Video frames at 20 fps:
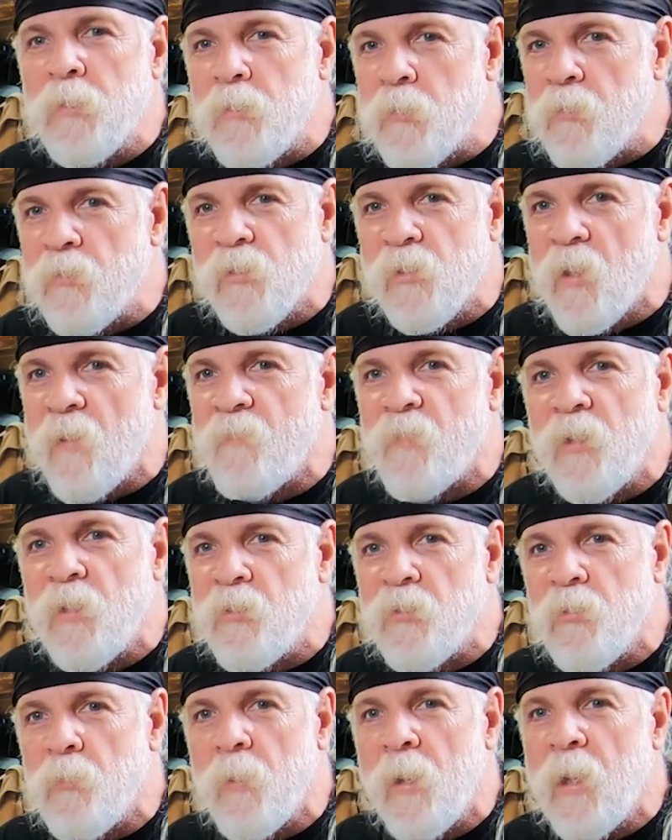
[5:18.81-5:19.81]
270,
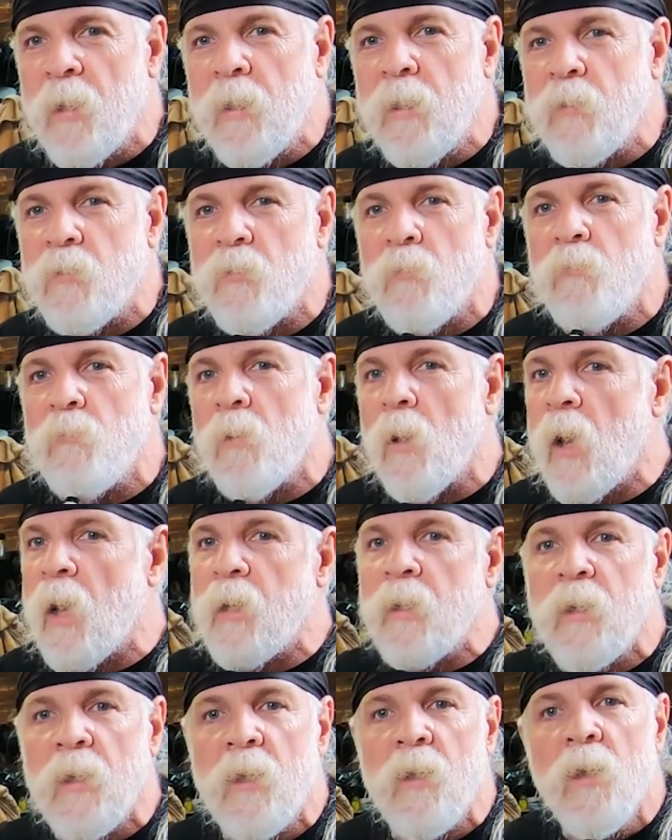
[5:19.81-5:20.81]
280,
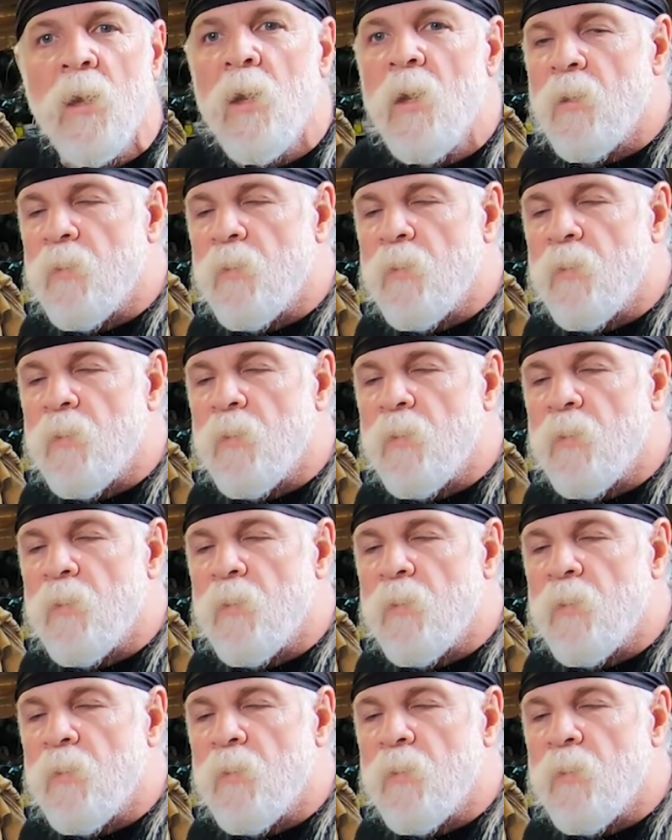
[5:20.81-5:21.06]
290,